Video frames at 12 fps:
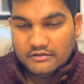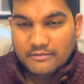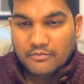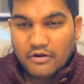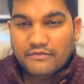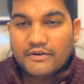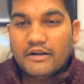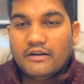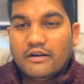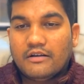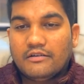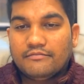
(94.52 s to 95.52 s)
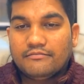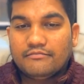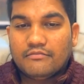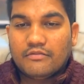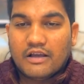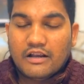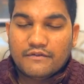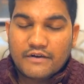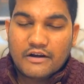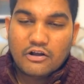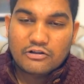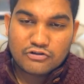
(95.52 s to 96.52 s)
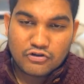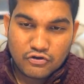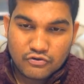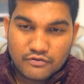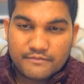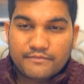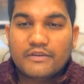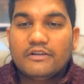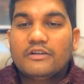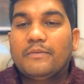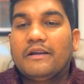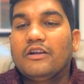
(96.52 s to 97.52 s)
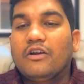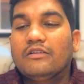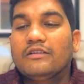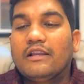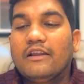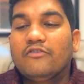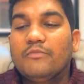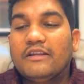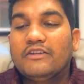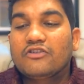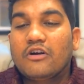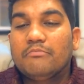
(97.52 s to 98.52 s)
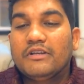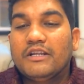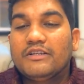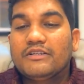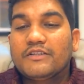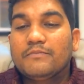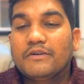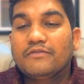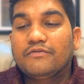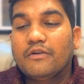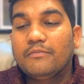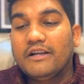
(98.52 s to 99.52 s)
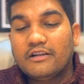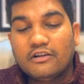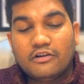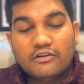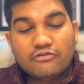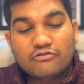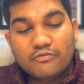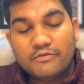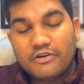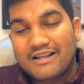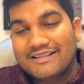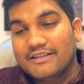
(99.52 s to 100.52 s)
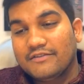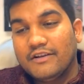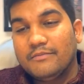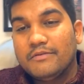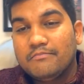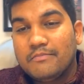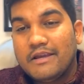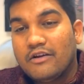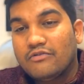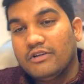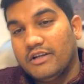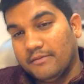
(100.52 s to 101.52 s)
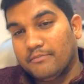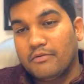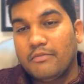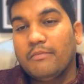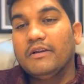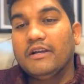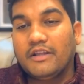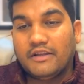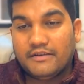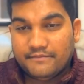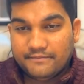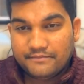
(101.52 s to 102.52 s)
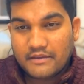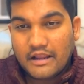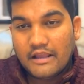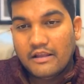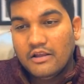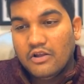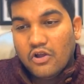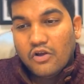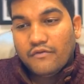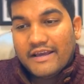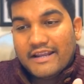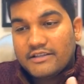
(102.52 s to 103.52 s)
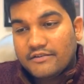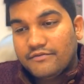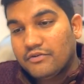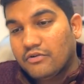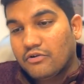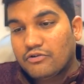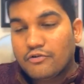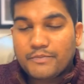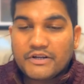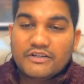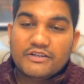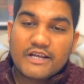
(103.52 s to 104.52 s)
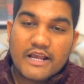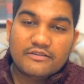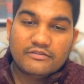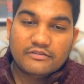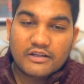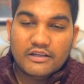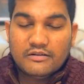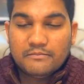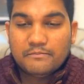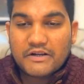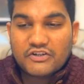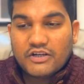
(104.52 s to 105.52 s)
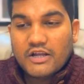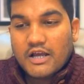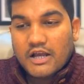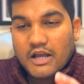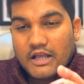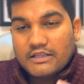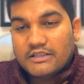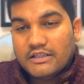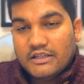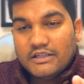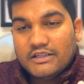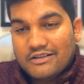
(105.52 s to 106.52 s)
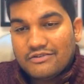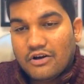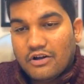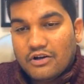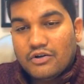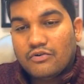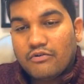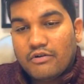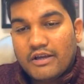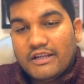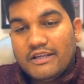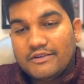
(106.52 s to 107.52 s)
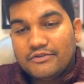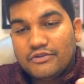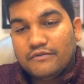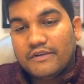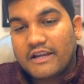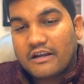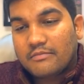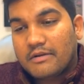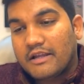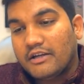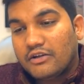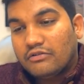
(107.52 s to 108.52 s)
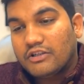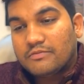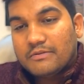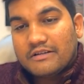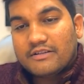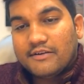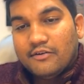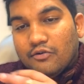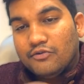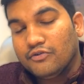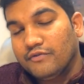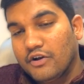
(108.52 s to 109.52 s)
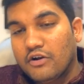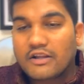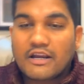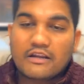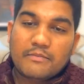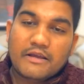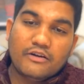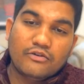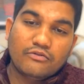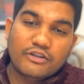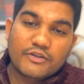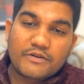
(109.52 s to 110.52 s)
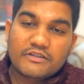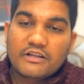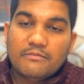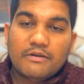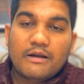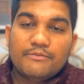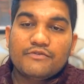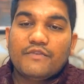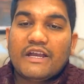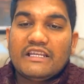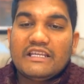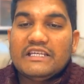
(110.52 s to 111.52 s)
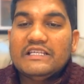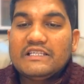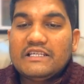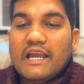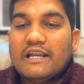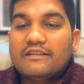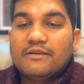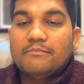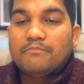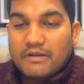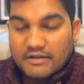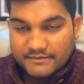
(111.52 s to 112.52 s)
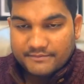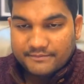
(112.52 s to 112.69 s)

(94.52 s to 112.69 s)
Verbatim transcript: the boyfriend, girlfriend also, depending on the love marriage combinations, but from natal horoscope, your answer will be may only, probability. Whereas if you go to Prashna Shastra, in Prashna answering yes or no query, yes, you will get married to this person, no, you will not get married to this person, becomes very easy and simple.